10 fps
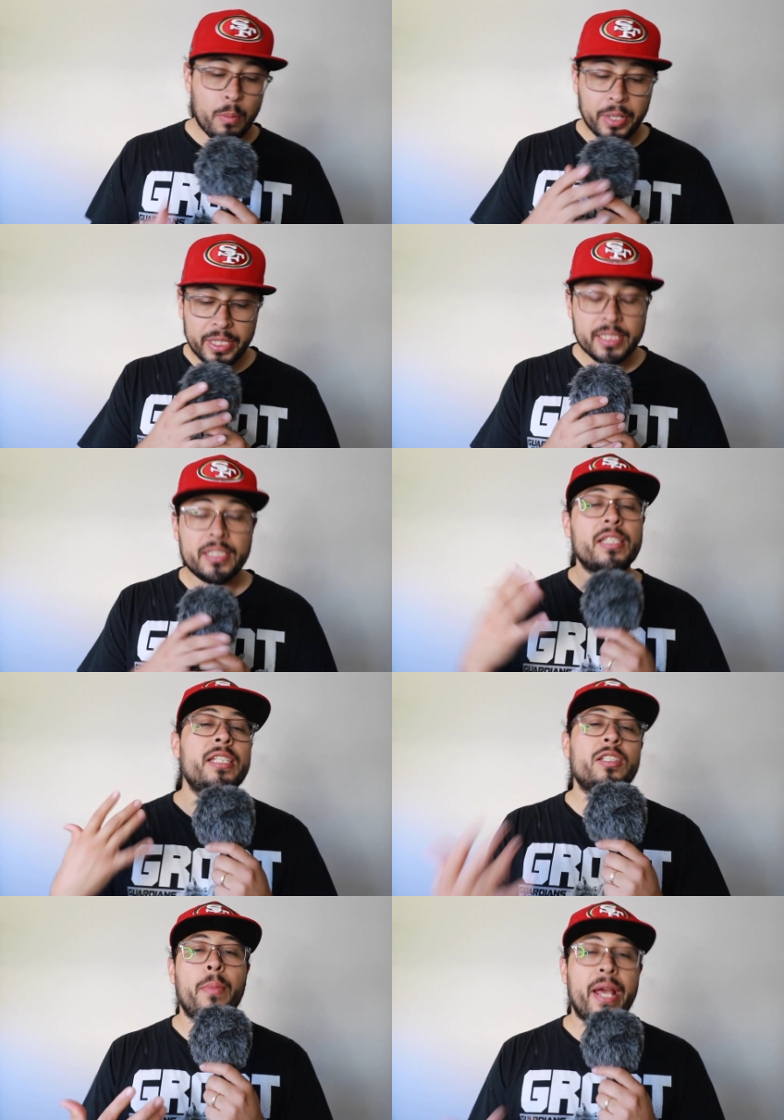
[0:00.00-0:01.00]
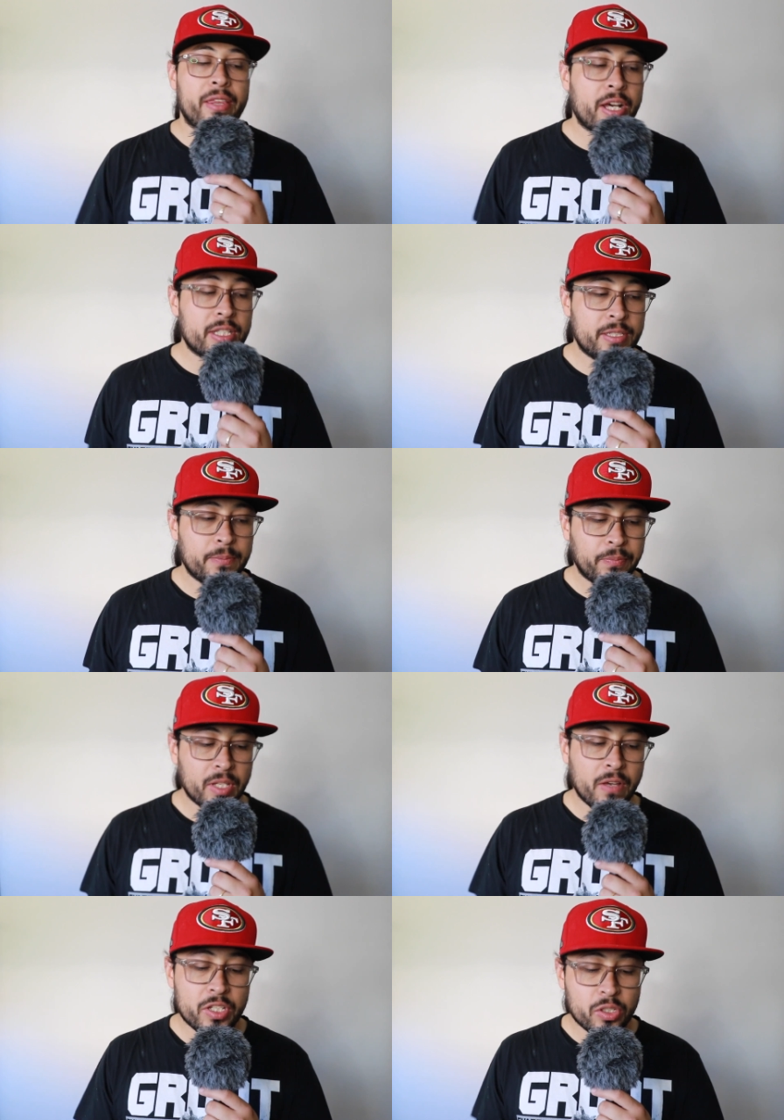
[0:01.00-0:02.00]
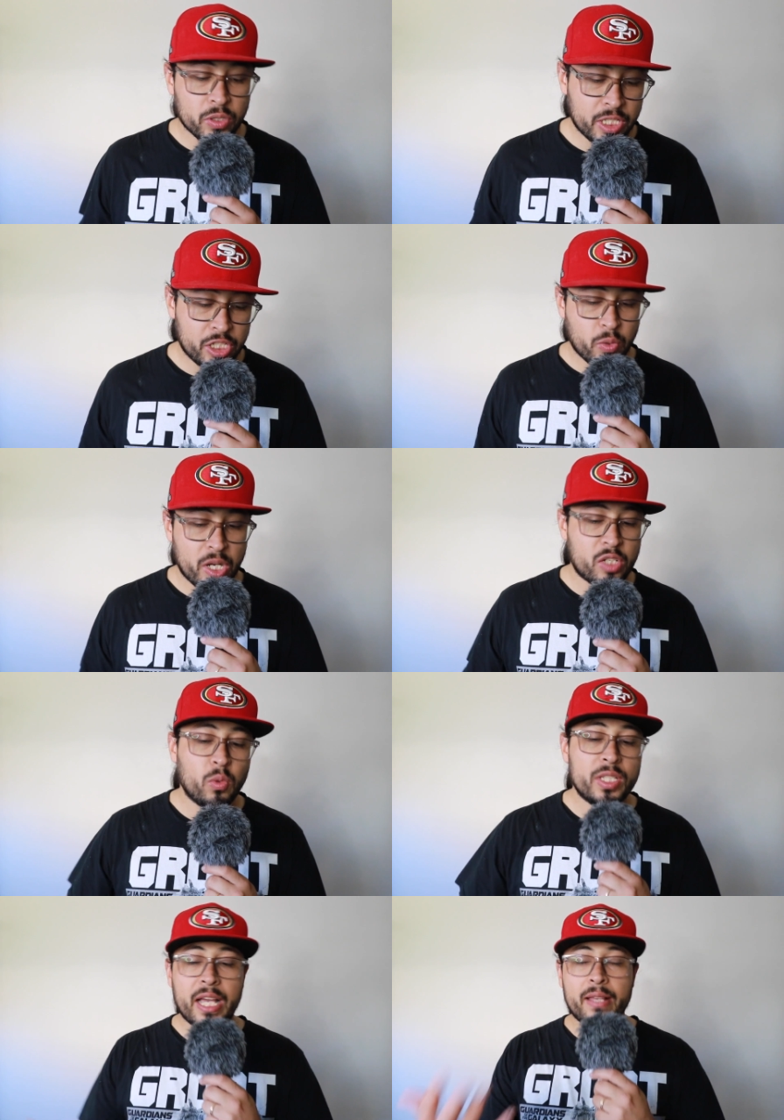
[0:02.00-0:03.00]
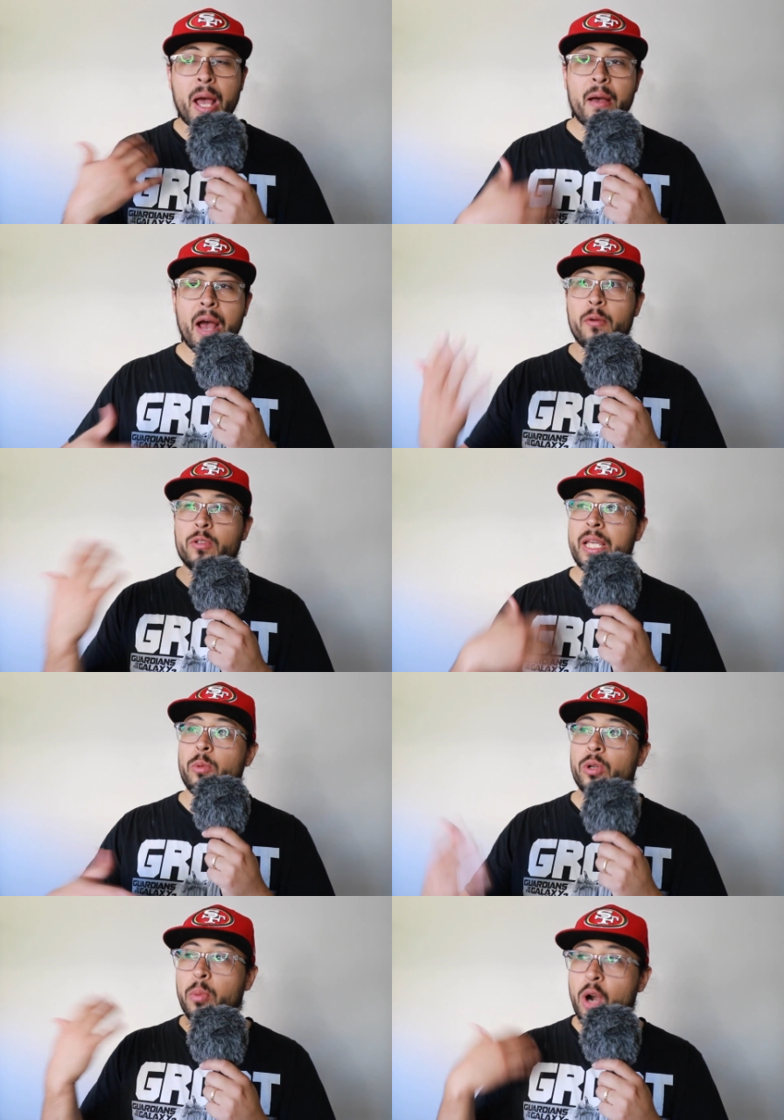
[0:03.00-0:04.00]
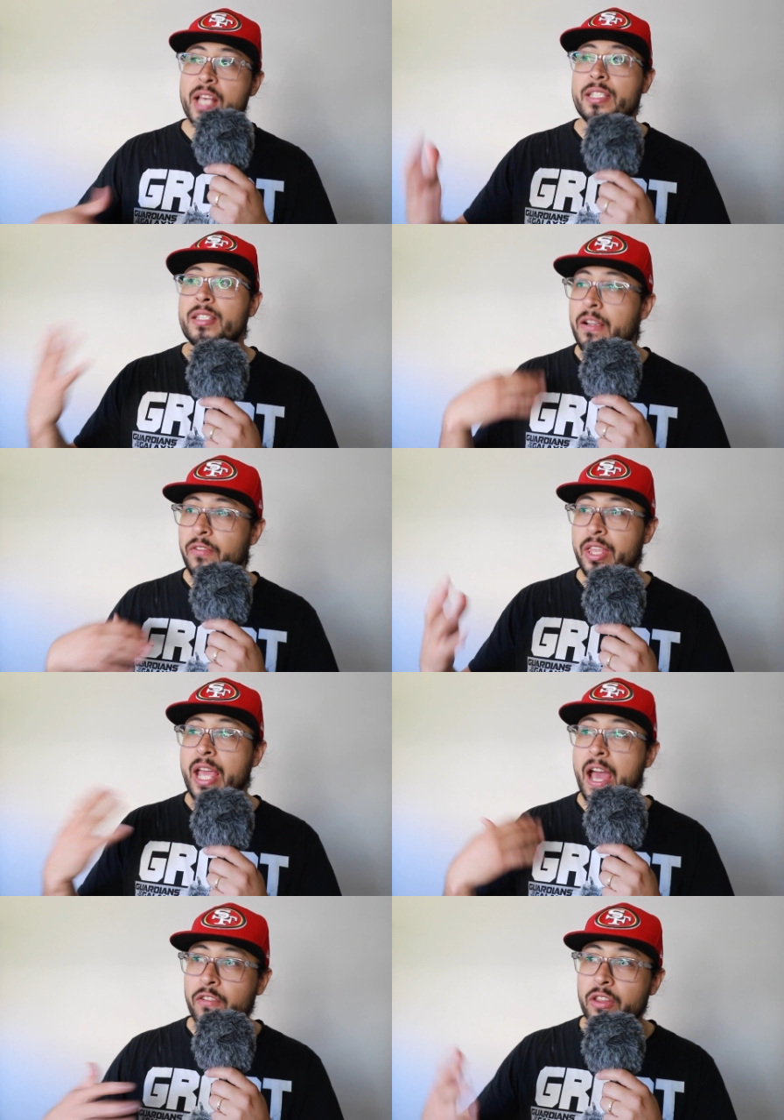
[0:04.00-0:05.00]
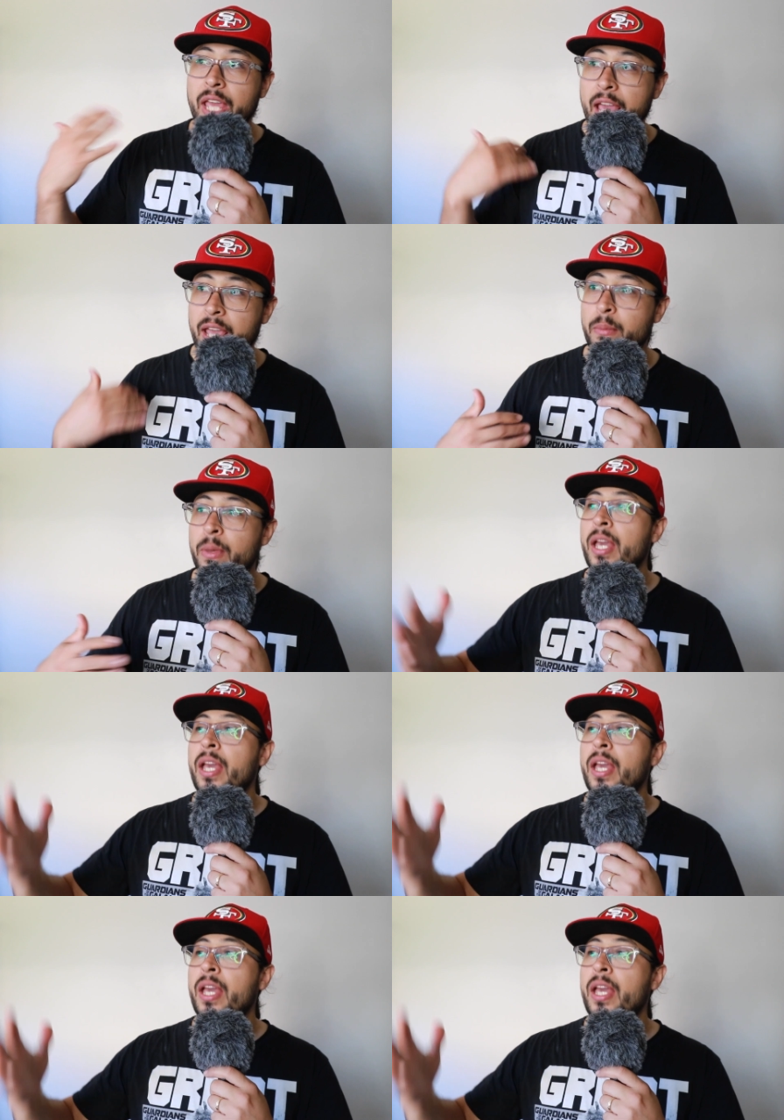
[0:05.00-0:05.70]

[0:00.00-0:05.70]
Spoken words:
But these are my thoughts of this whole situation. Once I was able to process everything after the game